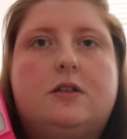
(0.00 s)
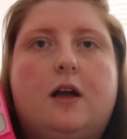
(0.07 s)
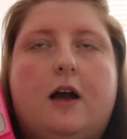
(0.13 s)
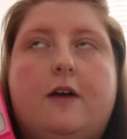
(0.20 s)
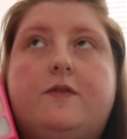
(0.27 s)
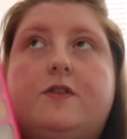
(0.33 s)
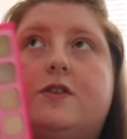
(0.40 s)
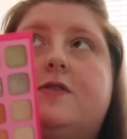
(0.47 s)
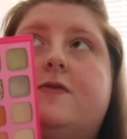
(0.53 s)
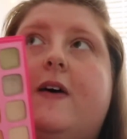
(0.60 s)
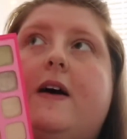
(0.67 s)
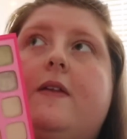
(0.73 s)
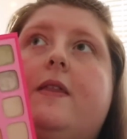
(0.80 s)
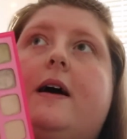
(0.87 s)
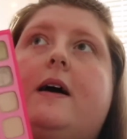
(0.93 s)
I've just
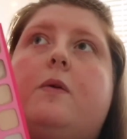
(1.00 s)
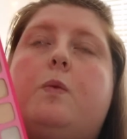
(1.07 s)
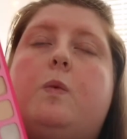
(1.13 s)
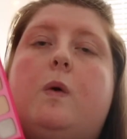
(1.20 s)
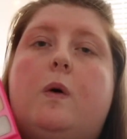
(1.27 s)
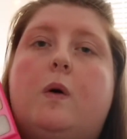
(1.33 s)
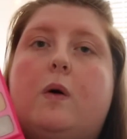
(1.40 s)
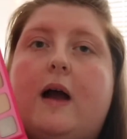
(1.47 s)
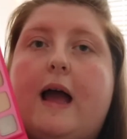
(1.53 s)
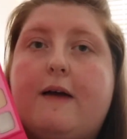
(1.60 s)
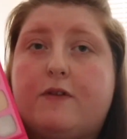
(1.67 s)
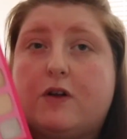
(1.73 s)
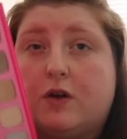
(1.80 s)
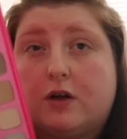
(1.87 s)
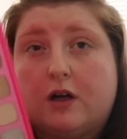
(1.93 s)
found that
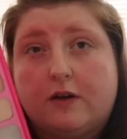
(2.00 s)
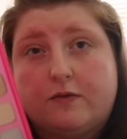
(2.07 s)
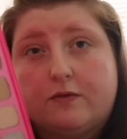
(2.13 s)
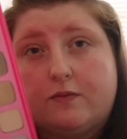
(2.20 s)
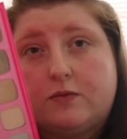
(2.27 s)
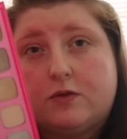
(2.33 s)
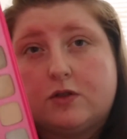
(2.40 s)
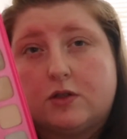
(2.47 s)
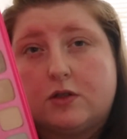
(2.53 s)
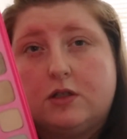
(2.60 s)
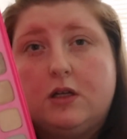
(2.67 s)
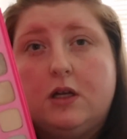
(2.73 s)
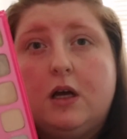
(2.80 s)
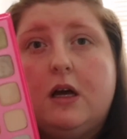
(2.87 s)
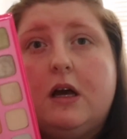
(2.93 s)
whatever look I've done,